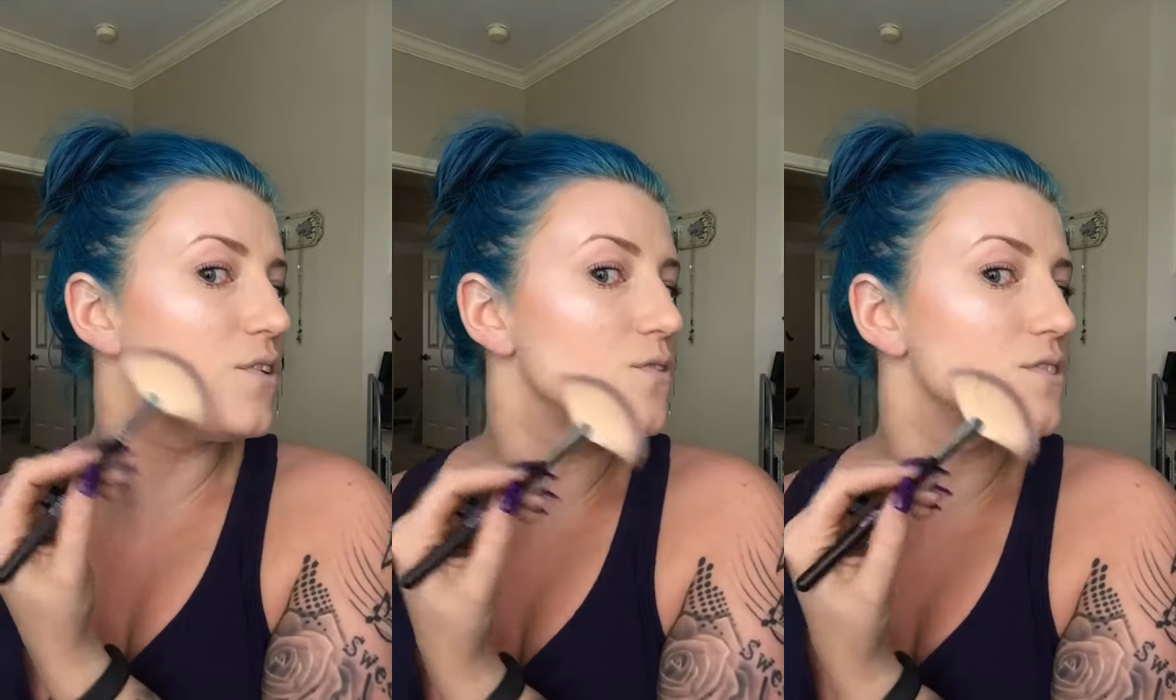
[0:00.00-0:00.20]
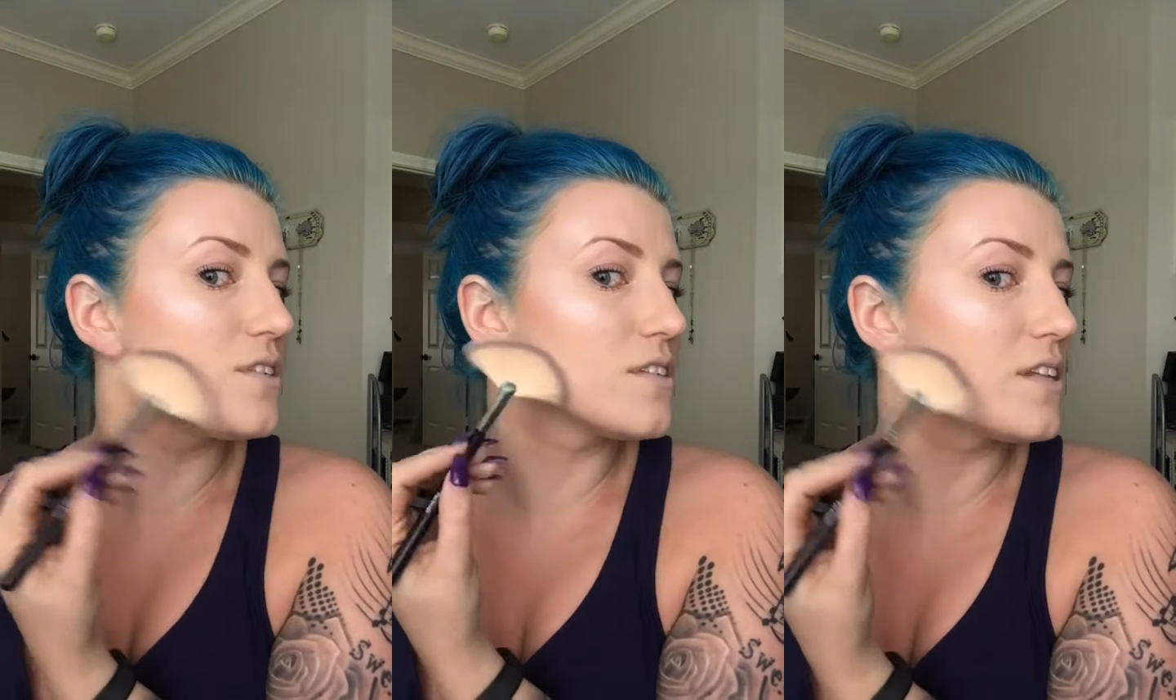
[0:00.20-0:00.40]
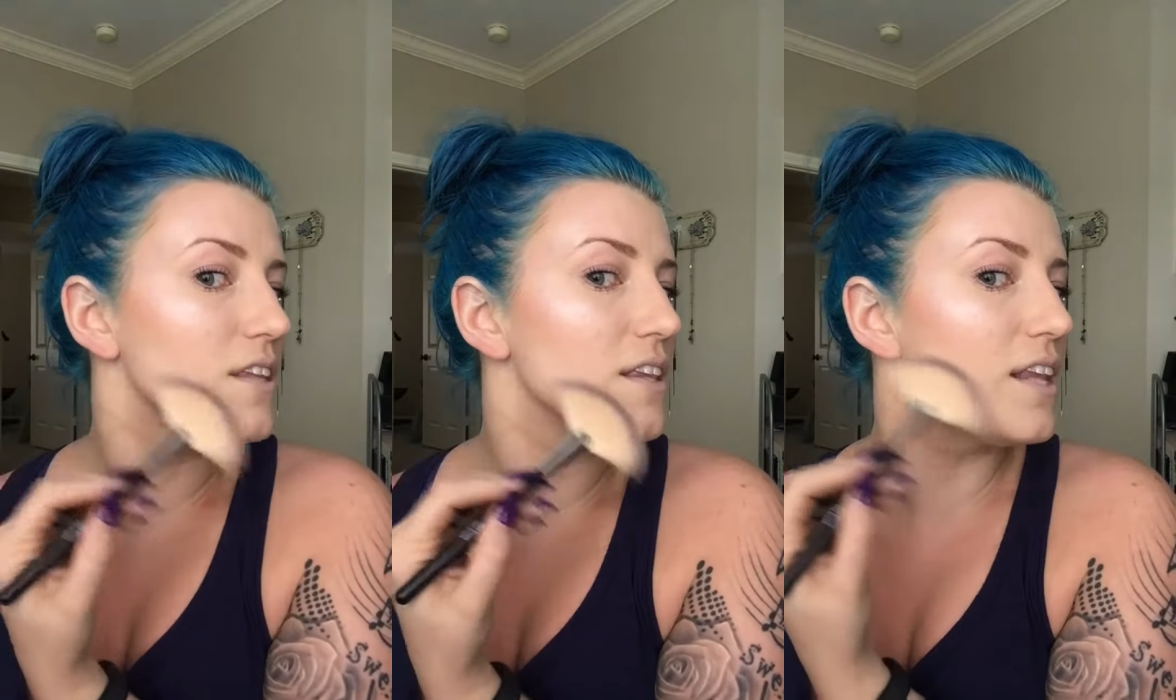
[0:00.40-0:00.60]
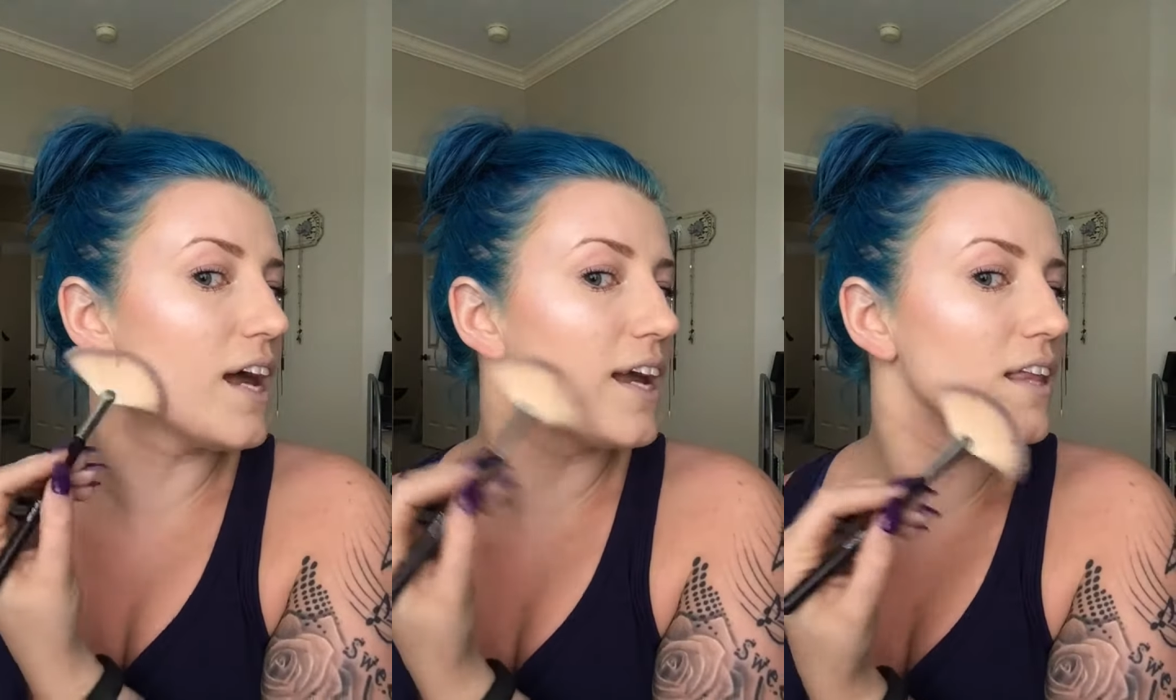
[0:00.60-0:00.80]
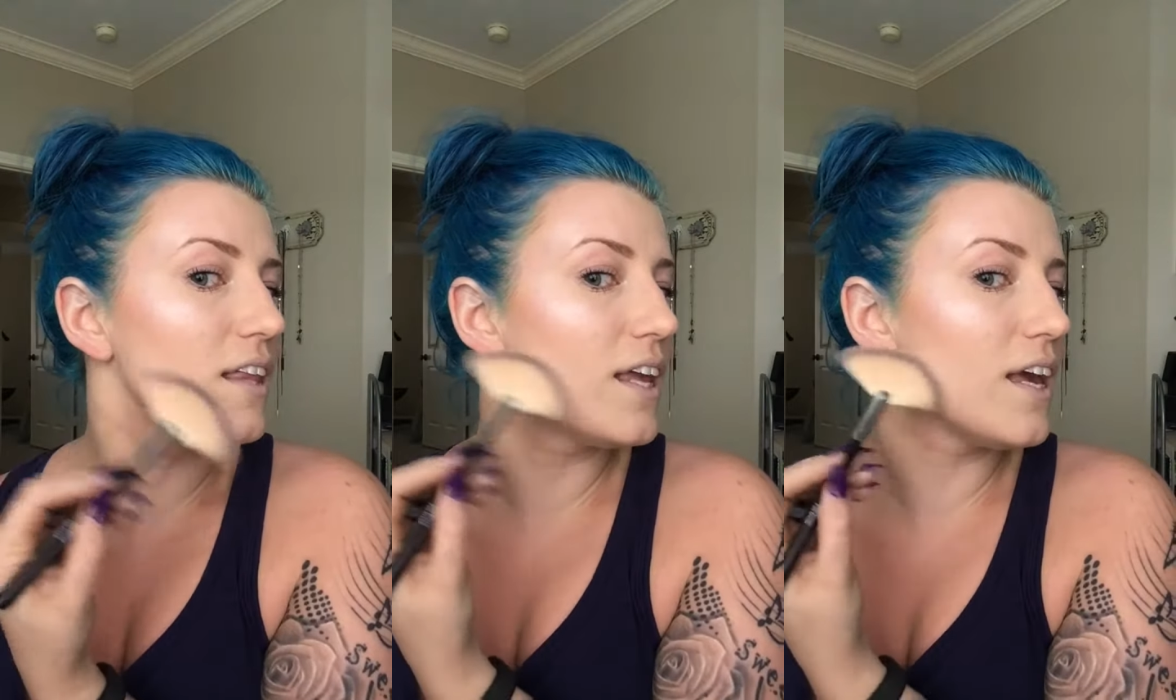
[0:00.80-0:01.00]
you just
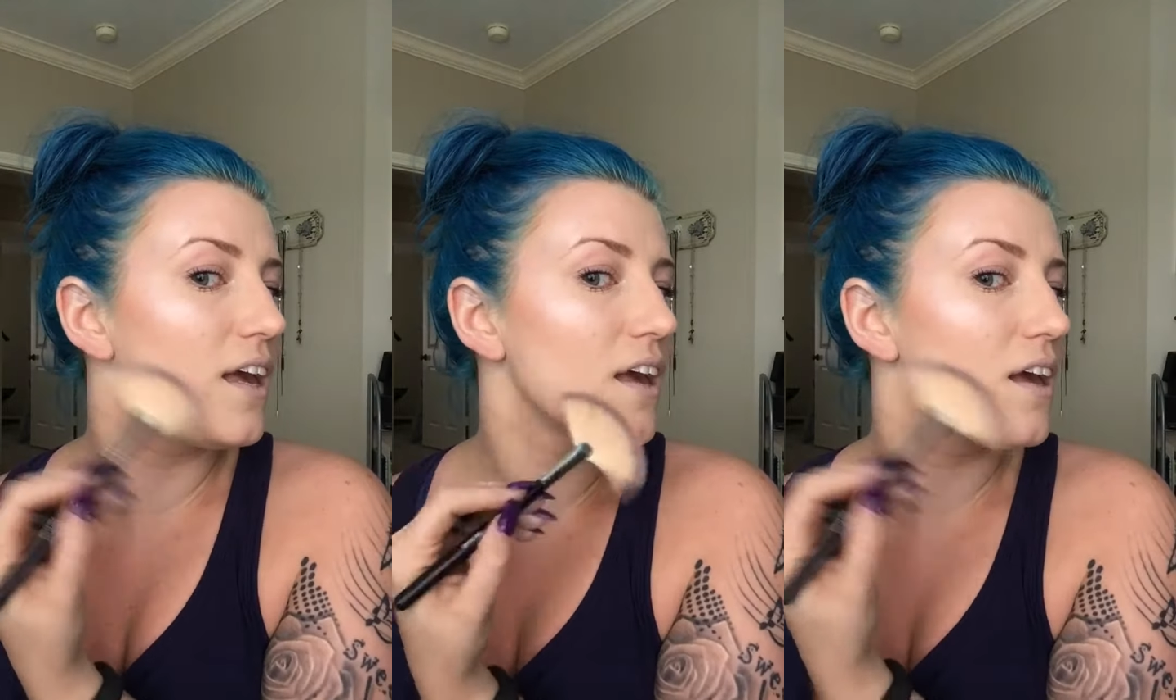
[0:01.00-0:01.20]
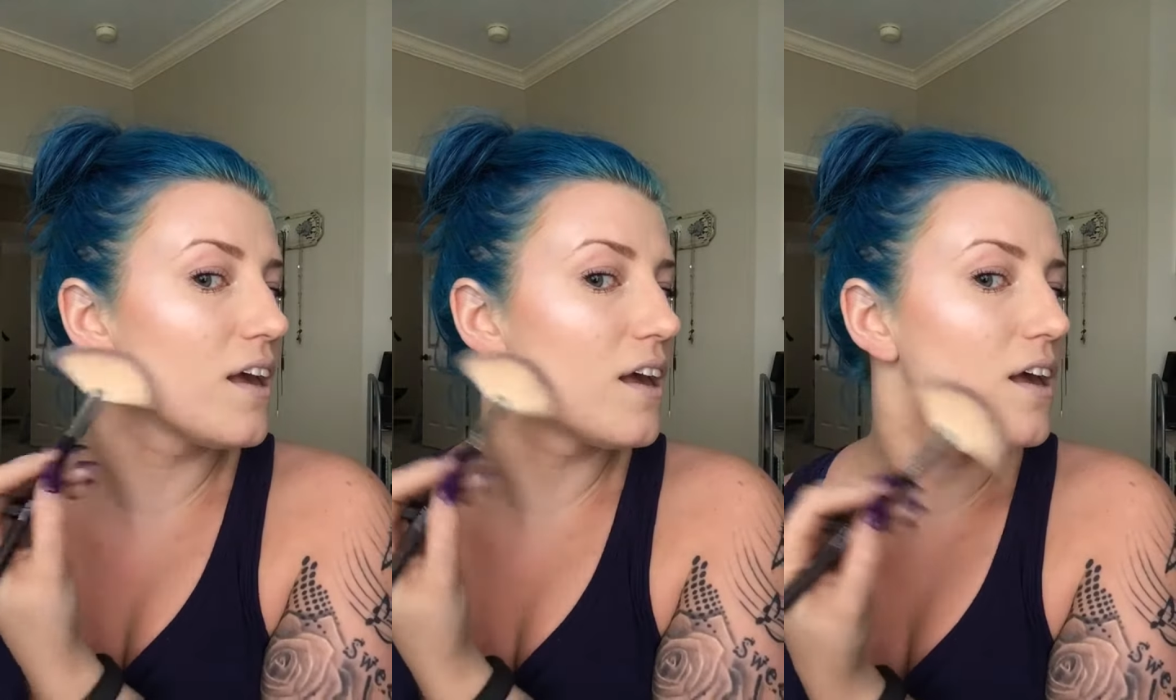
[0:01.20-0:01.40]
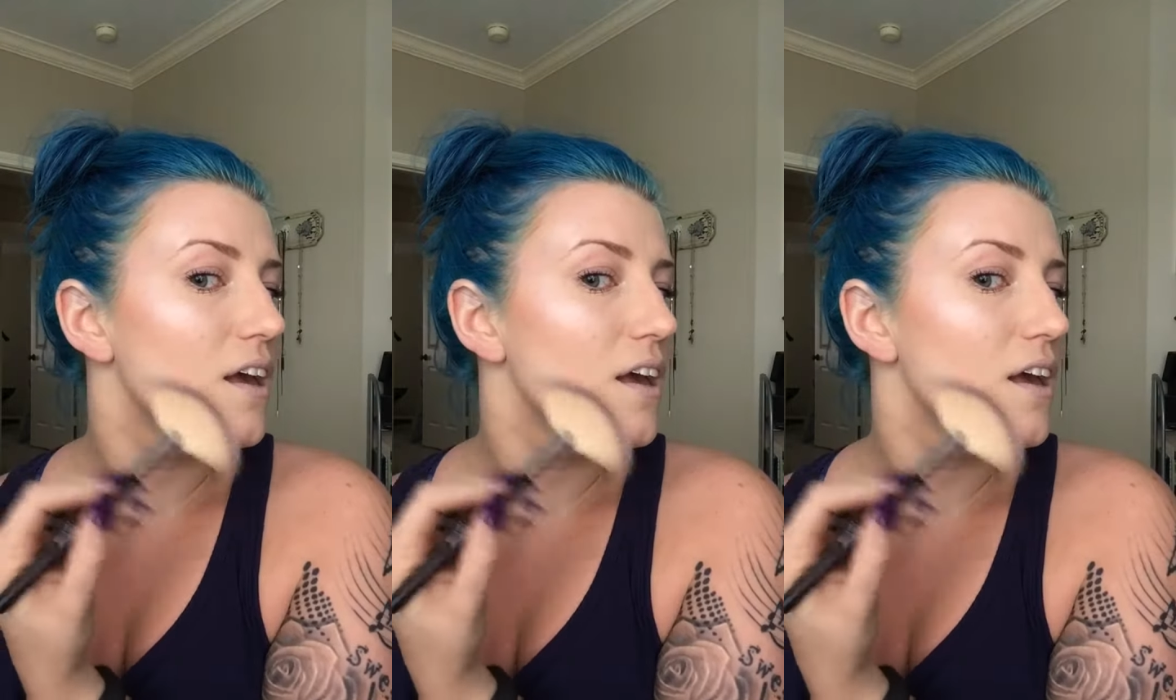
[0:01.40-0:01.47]
lightly